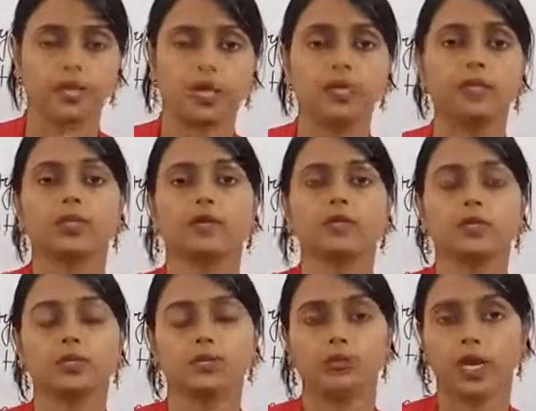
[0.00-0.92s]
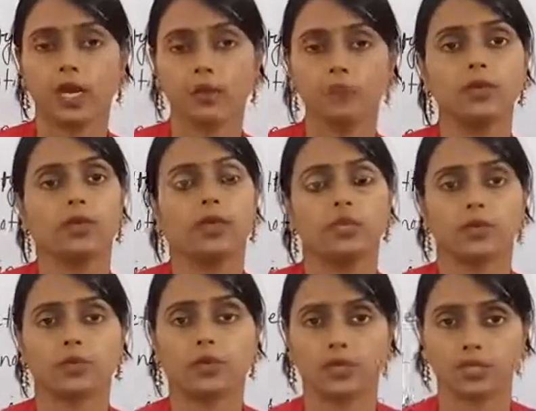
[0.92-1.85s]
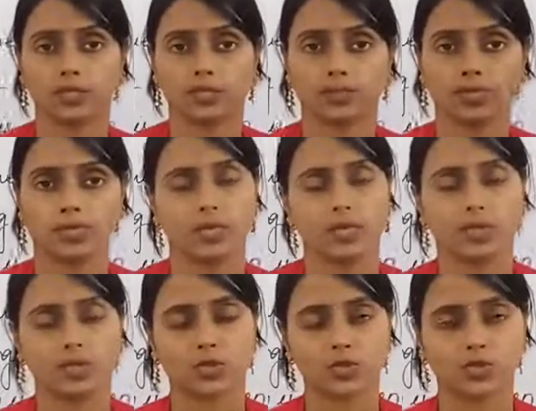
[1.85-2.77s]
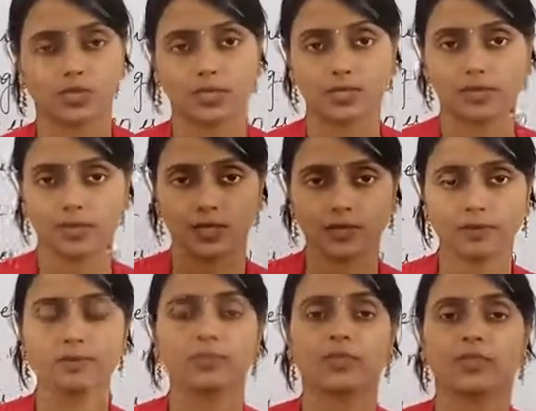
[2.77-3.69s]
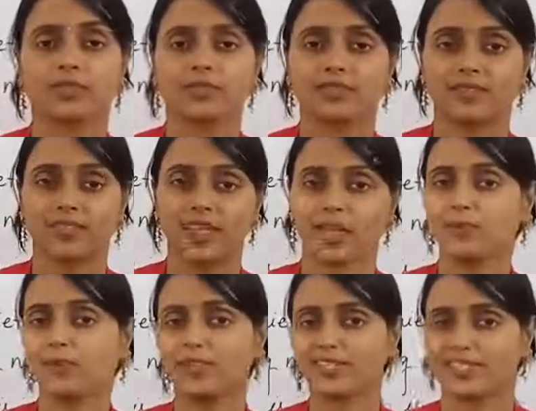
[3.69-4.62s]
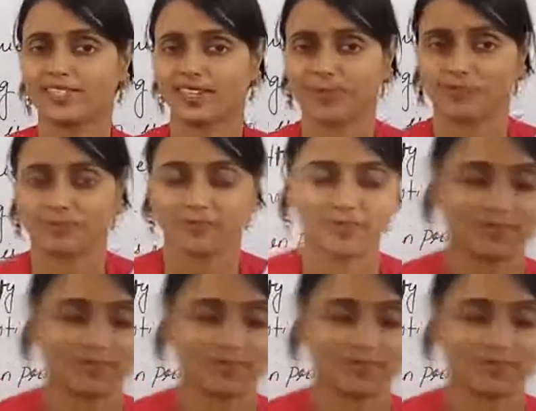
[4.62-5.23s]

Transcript: Any doubt you have, you can ask me. So till the time, have a nice time.